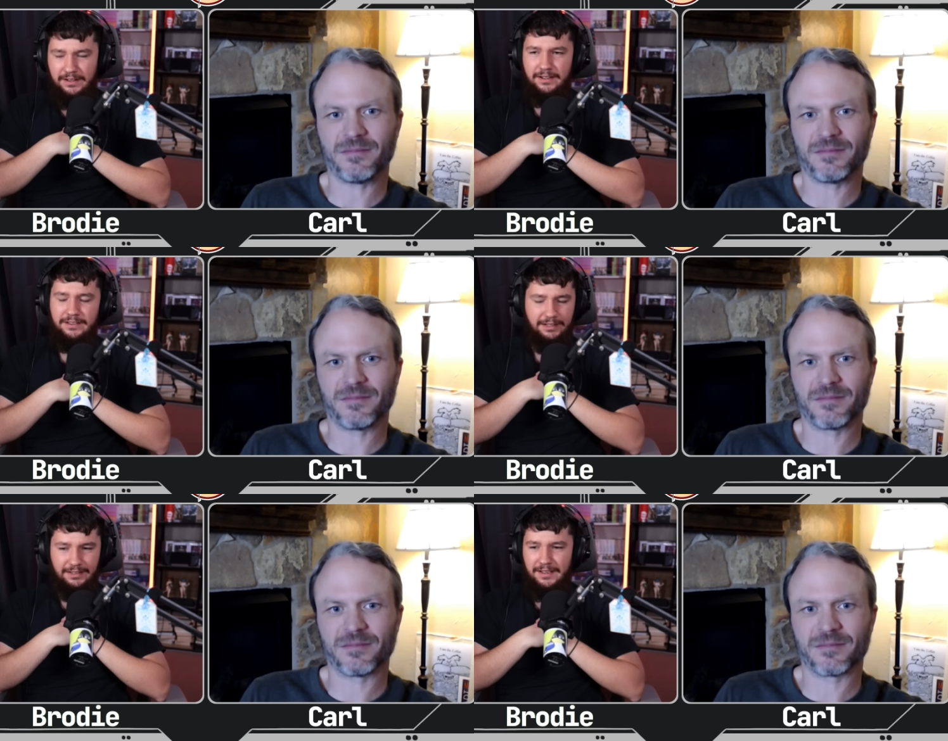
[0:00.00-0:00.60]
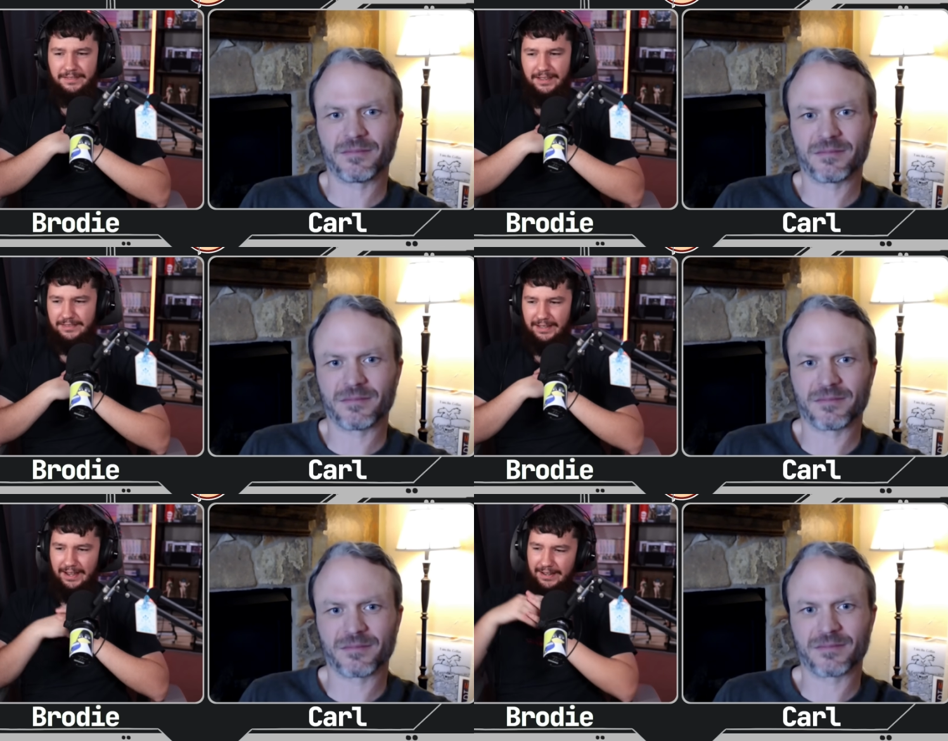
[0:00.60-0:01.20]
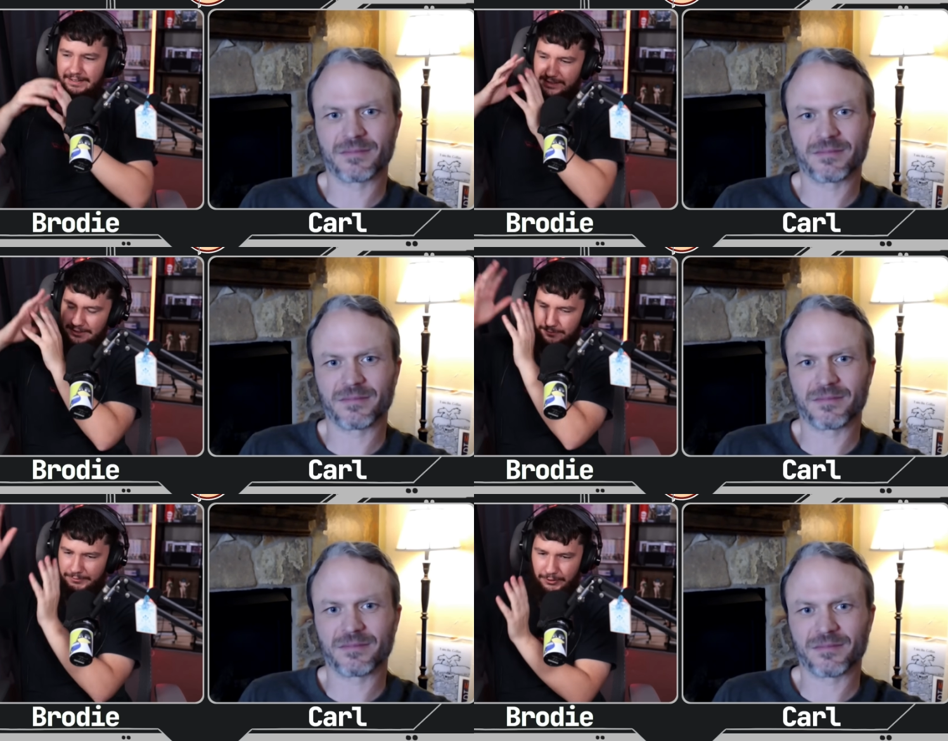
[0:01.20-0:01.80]
Speaker 1: Like they they had like a
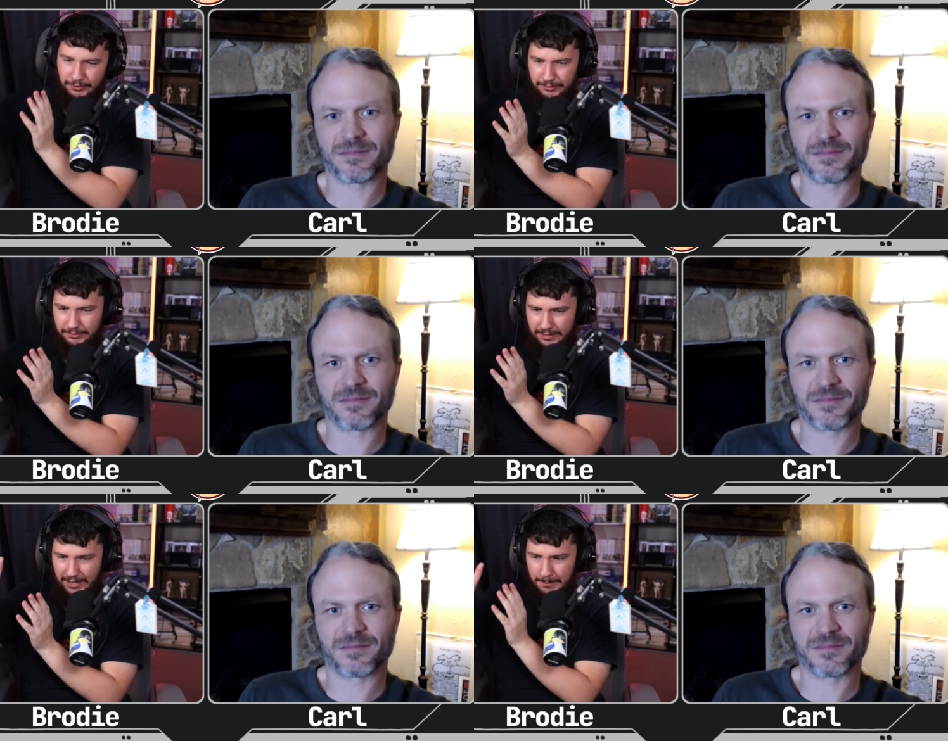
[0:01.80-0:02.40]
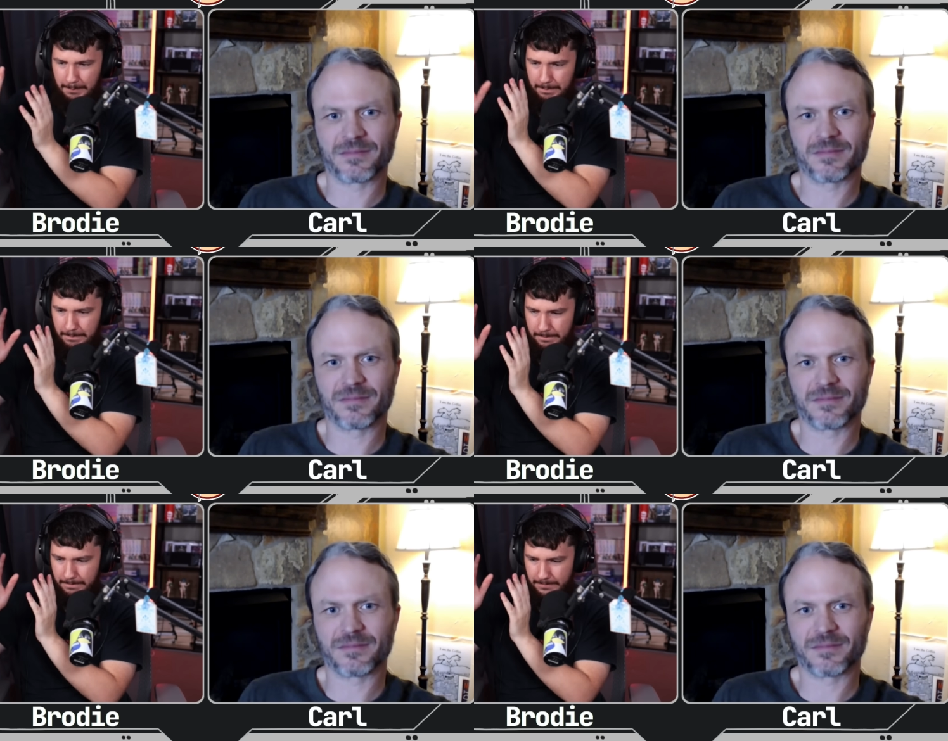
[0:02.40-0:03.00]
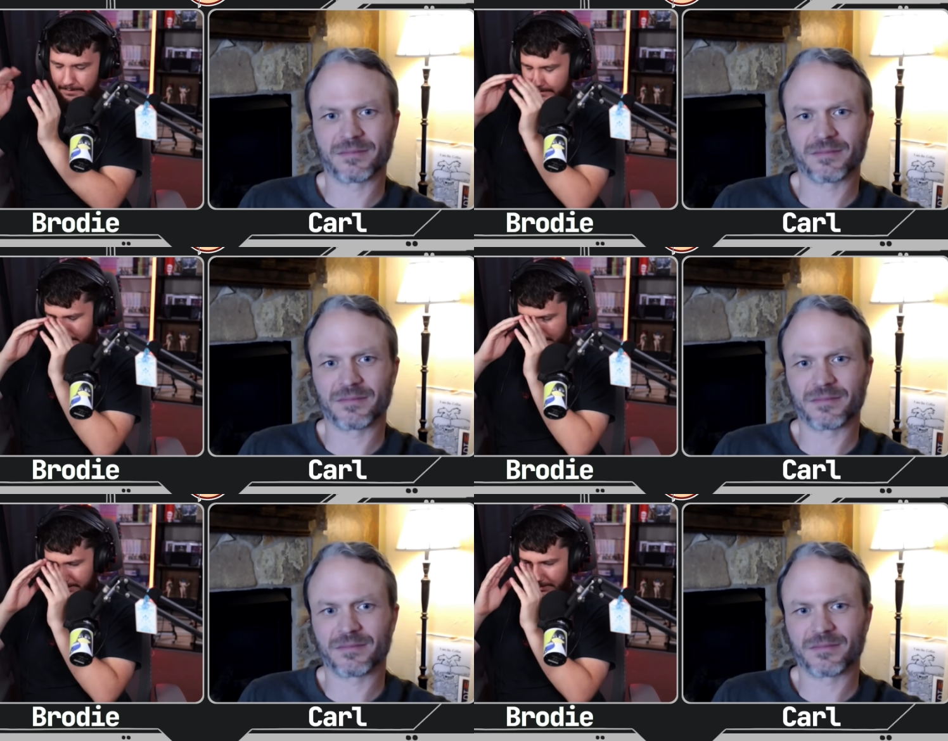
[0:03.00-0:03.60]
phone um uh,